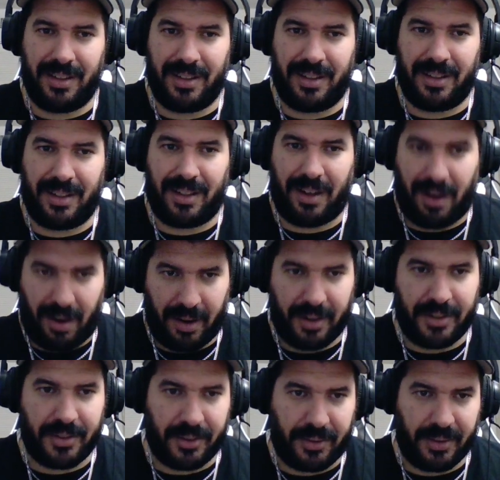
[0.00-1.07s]
hard
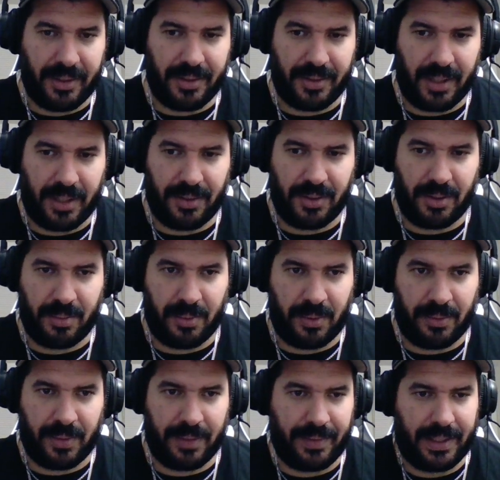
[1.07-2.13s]
to criticize this
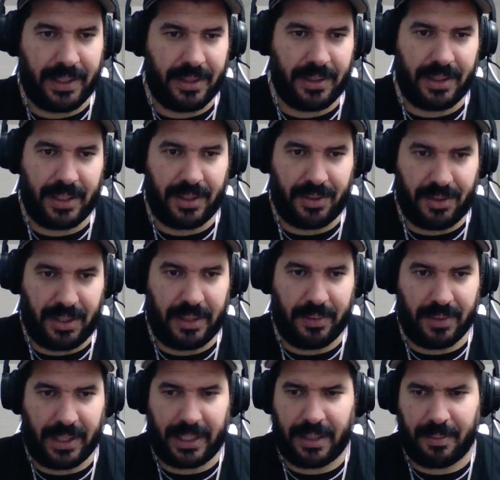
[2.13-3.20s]
move. I mean, it seems
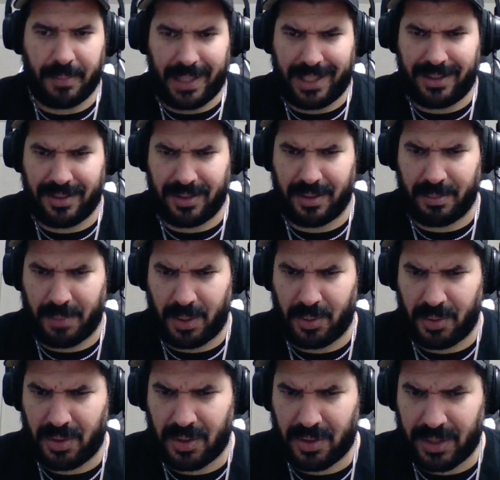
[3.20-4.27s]
like it makes the
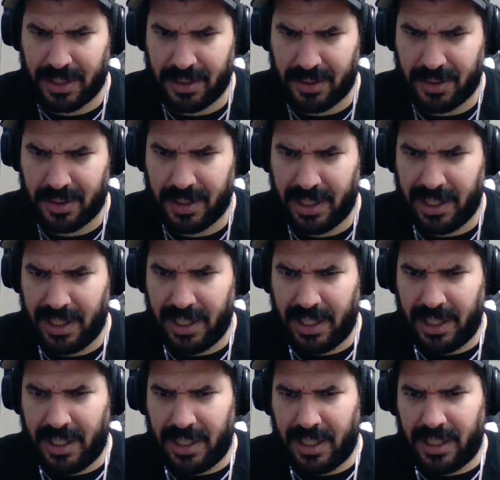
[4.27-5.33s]
most sense.
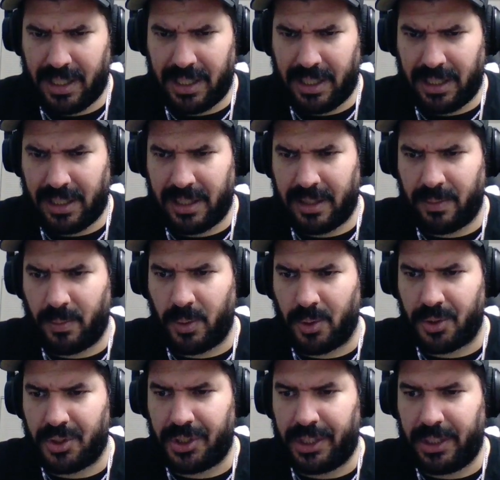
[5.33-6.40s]
We'll
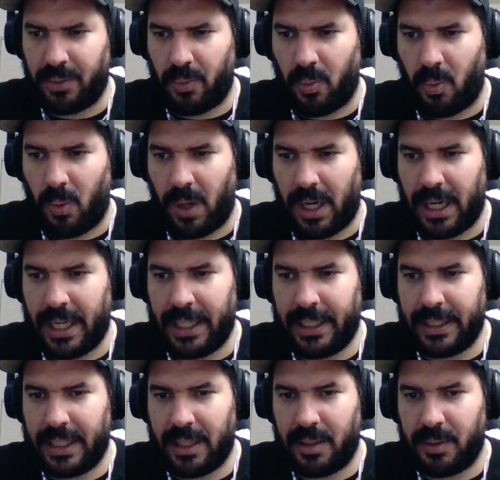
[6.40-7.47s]
see why
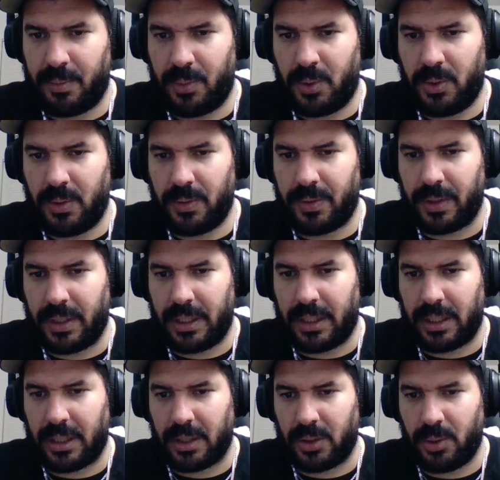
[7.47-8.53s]
that move
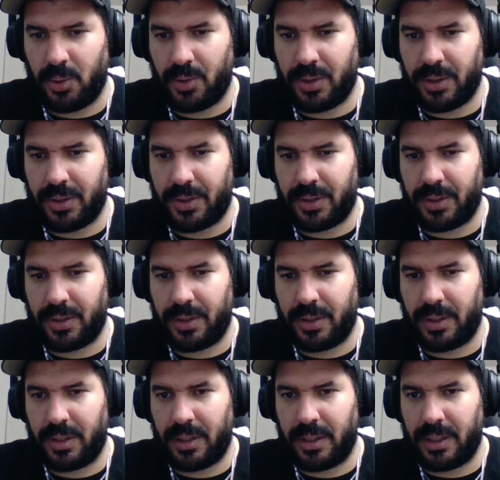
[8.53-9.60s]
loses.
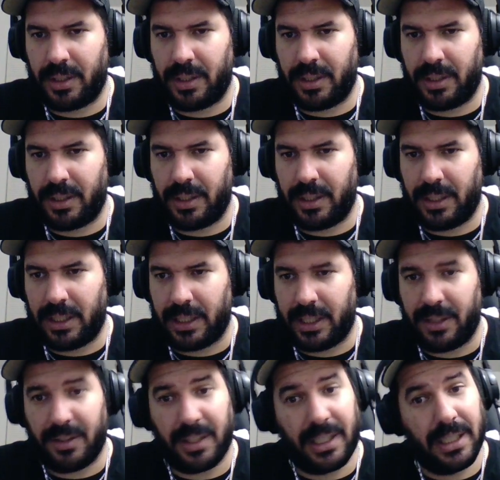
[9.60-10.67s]

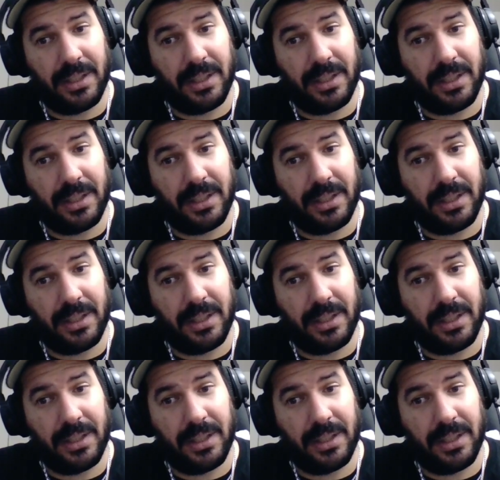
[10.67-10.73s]
Here again,